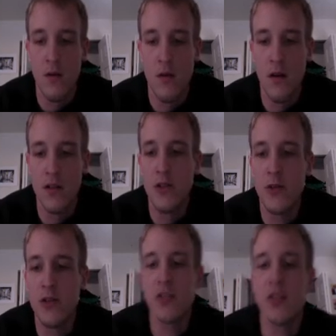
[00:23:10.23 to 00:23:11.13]
And to
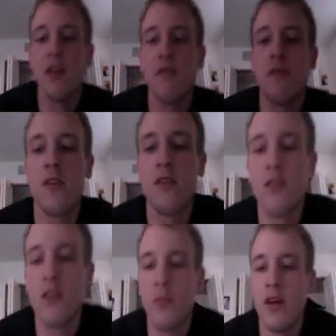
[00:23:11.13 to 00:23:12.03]
address that further a
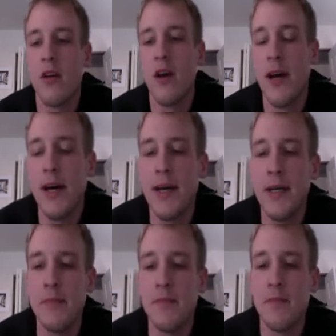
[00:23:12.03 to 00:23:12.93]
little bit,
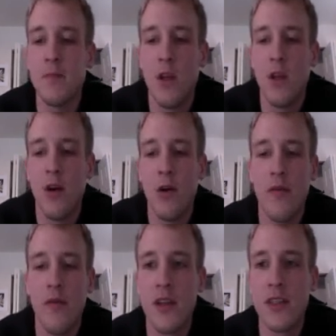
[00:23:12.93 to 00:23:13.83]

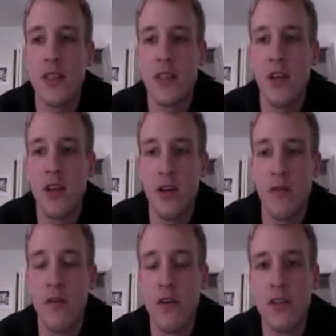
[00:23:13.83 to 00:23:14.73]
if this is like your
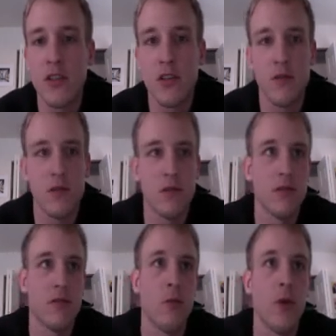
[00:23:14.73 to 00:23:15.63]
first
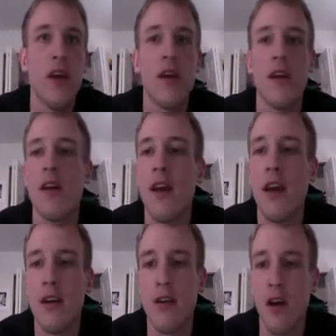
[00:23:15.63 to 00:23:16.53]
week and a
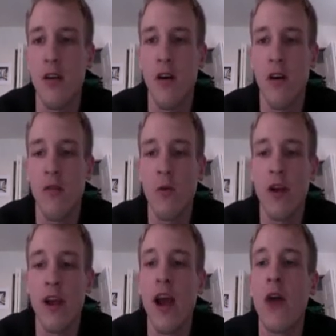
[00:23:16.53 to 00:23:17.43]
day of
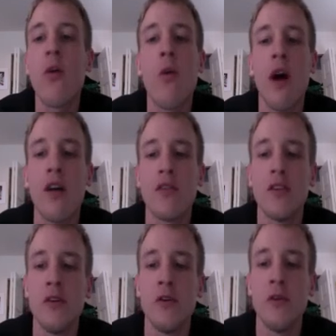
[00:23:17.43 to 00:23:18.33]
working out in a while
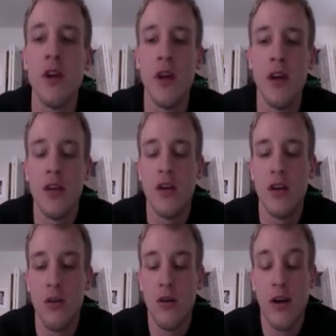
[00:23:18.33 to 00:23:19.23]
too,
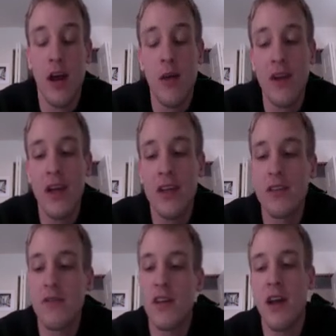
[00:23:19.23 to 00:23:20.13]
a combination
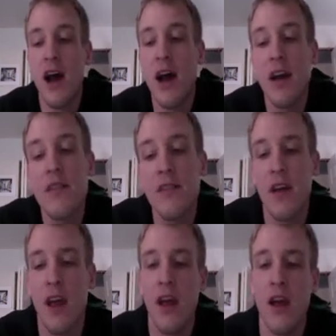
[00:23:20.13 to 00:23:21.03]
of the diet
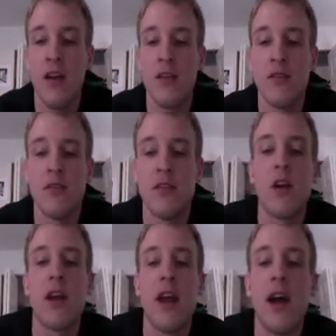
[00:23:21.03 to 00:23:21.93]
and the
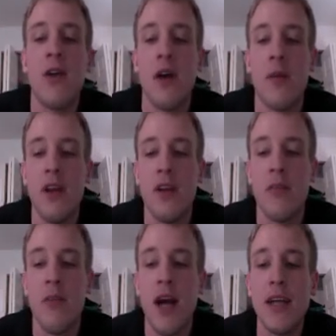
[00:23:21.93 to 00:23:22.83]
working out, your
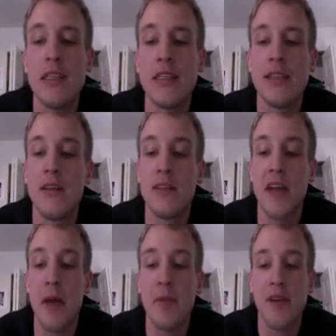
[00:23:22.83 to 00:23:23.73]
body's still
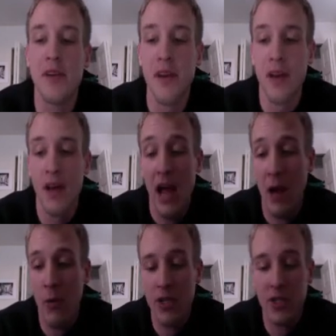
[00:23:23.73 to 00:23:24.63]
adapting.
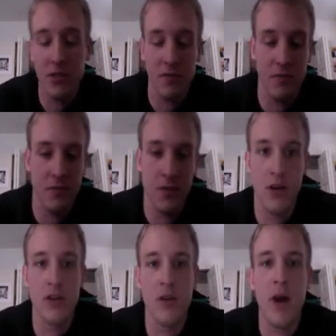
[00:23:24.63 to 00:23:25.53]
I wish,
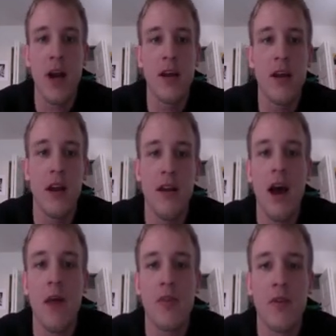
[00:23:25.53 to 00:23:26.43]
your body could
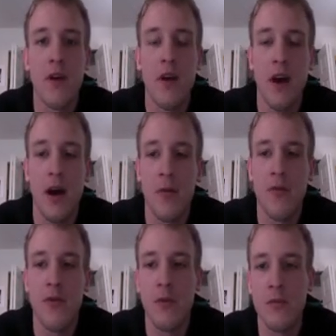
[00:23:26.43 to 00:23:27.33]
adapt
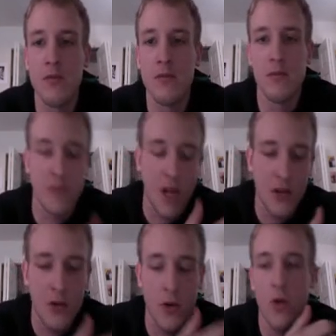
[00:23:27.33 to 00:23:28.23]
from
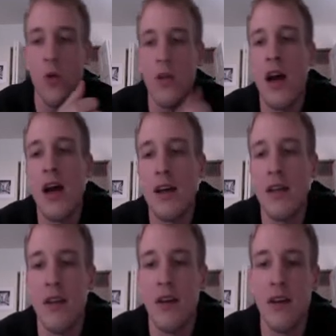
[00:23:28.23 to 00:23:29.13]
not doing a whole lot,
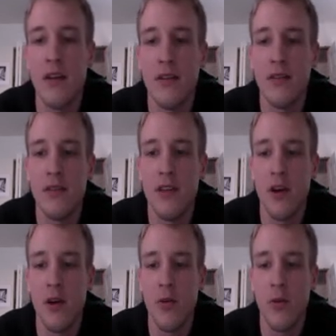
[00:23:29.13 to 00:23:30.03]
and then,
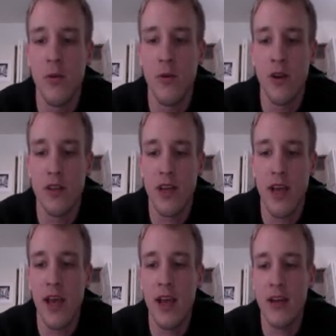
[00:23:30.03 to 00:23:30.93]
we're going to say,
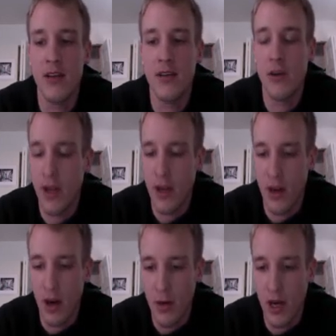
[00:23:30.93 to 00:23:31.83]
hey, don't eat any
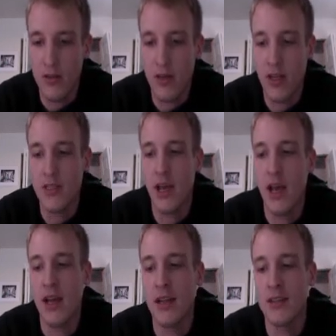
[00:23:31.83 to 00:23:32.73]
carbohydrates,
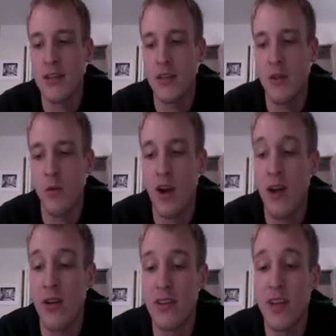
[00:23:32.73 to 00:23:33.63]
and you work
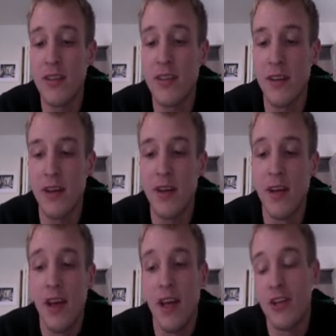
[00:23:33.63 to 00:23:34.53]
out intensely,
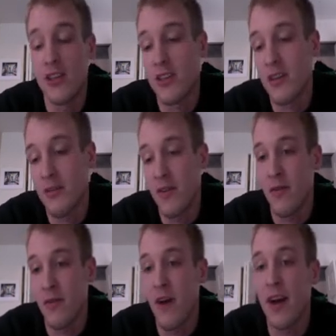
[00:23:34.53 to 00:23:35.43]
and you're just going to
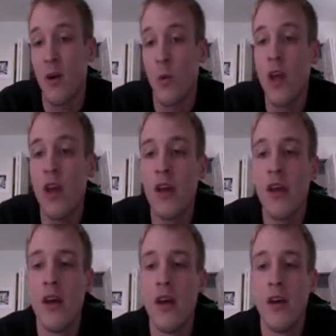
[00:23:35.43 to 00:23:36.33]
feel fine in a week.
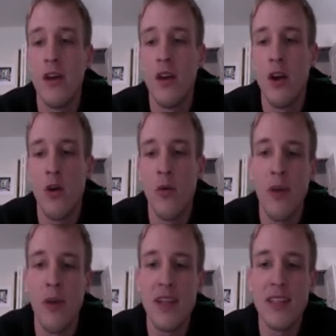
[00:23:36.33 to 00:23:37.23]

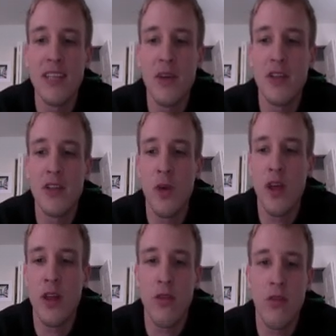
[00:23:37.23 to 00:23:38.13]
By the time you get to
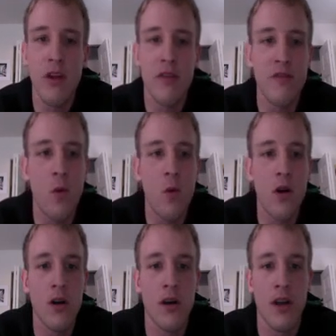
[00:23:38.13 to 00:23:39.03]
week 3,
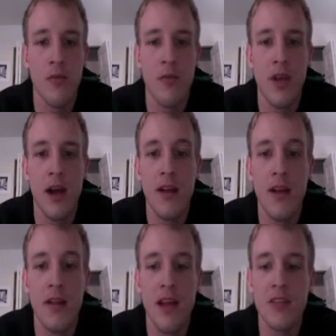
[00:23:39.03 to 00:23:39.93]
4, and
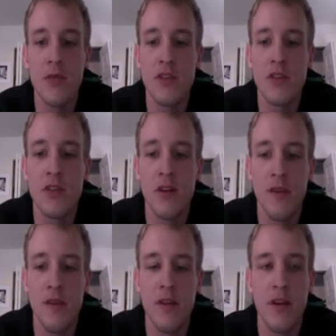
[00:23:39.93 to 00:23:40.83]
beyond, that's when you start
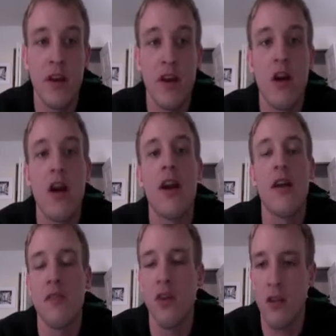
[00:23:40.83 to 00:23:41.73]
feeling like, all right, I
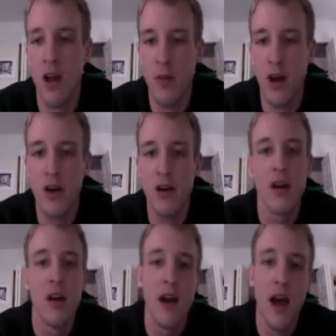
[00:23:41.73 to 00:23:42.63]
feel a lot better.
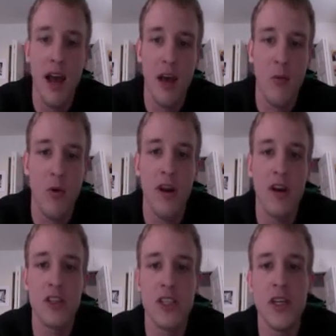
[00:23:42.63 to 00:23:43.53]
I have more
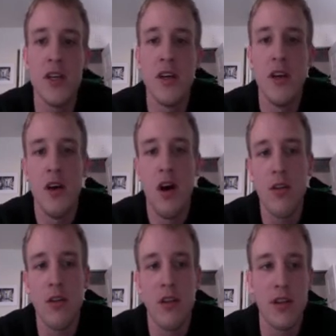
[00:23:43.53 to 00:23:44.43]
energy.
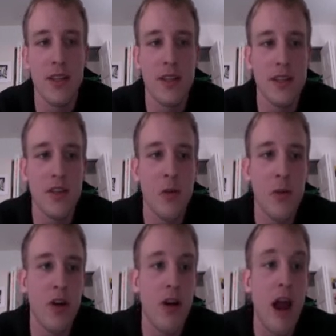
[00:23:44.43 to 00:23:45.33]
All the things that they told
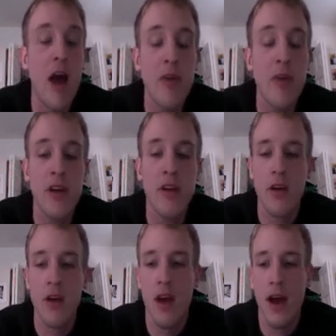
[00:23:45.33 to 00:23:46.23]
me are happening.
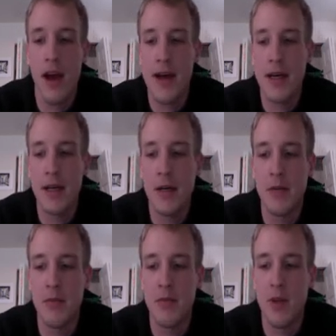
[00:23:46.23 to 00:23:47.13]

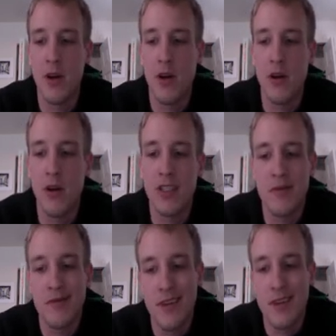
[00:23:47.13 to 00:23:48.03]
It just
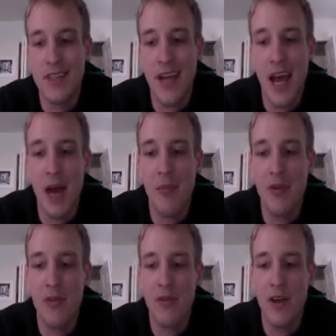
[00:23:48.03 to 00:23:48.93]
doesn't
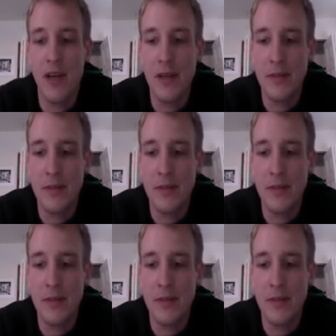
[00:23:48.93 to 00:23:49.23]
happen overnight.